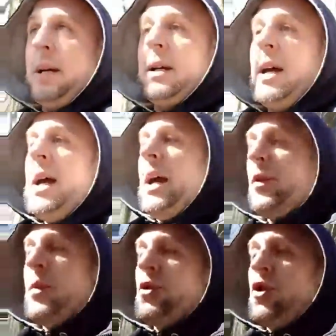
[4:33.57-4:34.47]
If you put
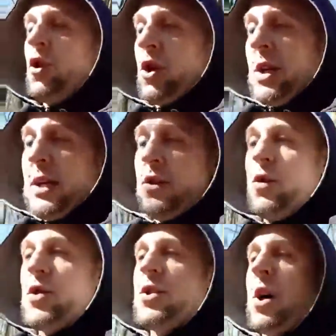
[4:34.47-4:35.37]
sugar into your
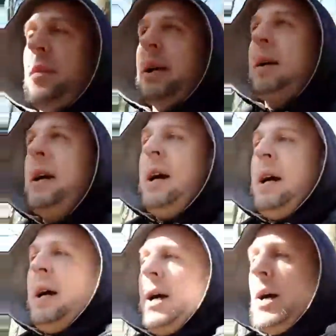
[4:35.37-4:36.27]
stomach,
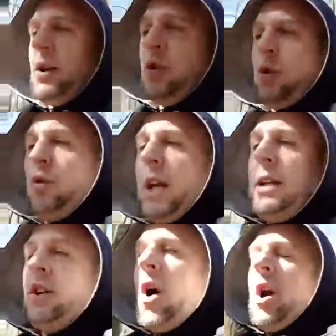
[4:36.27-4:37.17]
you create
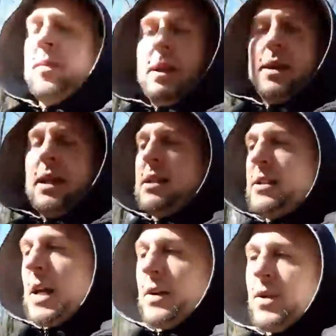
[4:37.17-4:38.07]
carbon inside of your
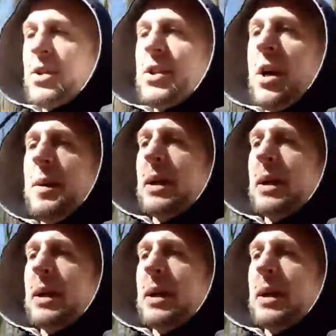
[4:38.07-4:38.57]
stomach.